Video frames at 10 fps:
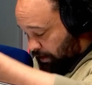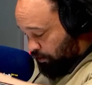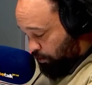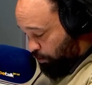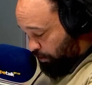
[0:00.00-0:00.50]

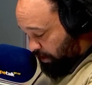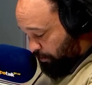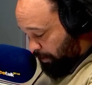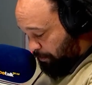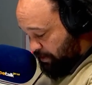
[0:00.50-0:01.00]
lawyer
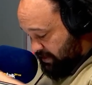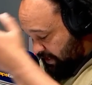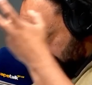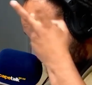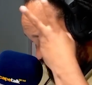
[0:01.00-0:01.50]

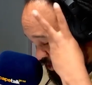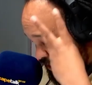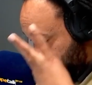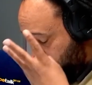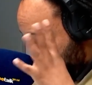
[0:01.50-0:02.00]
representing
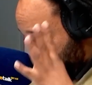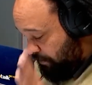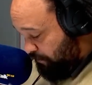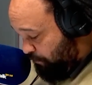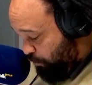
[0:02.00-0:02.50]
3 of
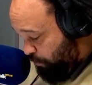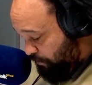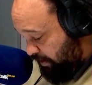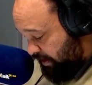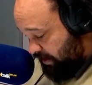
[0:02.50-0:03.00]
the 4
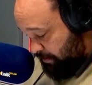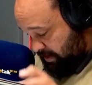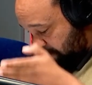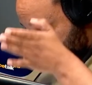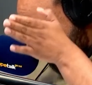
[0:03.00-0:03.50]

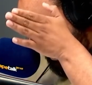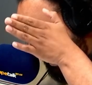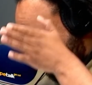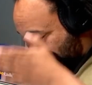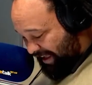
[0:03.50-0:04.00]
victims in that
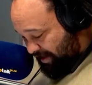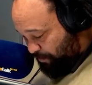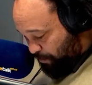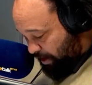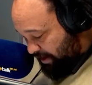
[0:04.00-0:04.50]

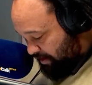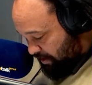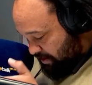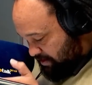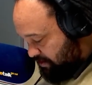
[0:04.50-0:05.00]
N1
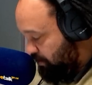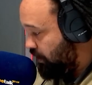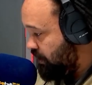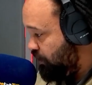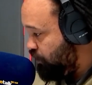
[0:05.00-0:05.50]

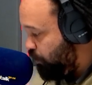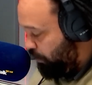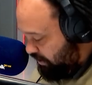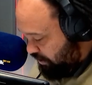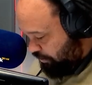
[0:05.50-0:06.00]
assault in
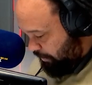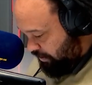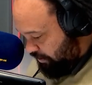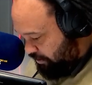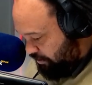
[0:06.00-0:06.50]

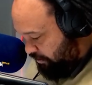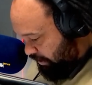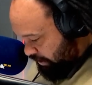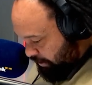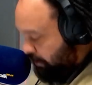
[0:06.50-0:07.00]

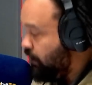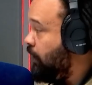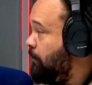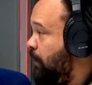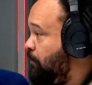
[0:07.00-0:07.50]
2023
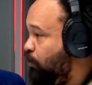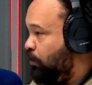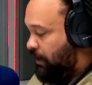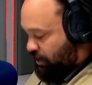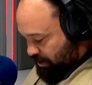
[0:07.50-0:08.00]
by
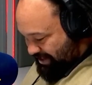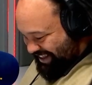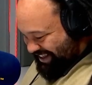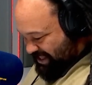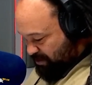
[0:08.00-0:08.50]
Paul
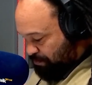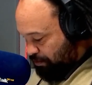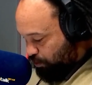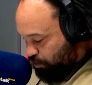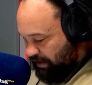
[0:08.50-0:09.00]
Mashatile's
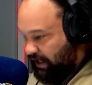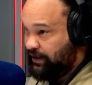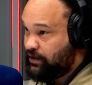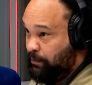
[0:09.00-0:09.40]
blue light